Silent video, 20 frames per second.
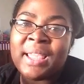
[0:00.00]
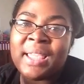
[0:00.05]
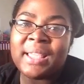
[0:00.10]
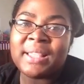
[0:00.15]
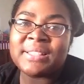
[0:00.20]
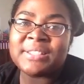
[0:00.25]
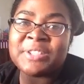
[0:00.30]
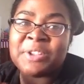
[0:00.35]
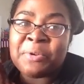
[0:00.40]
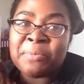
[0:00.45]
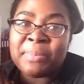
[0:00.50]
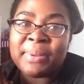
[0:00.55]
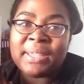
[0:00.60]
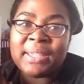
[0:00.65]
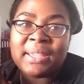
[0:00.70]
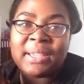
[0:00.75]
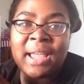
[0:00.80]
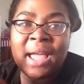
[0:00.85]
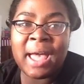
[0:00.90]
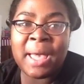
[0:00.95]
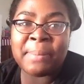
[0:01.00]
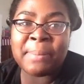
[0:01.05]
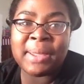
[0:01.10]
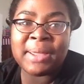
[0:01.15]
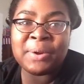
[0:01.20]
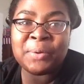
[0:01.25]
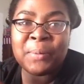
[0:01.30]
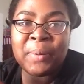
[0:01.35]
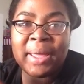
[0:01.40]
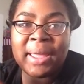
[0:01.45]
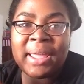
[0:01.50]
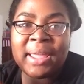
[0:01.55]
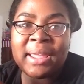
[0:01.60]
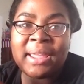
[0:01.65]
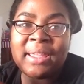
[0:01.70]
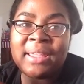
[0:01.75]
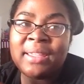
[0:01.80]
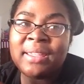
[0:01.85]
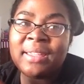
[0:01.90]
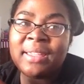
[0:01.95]
And so be it, God made a
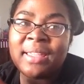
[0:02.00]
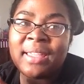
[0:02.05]
way,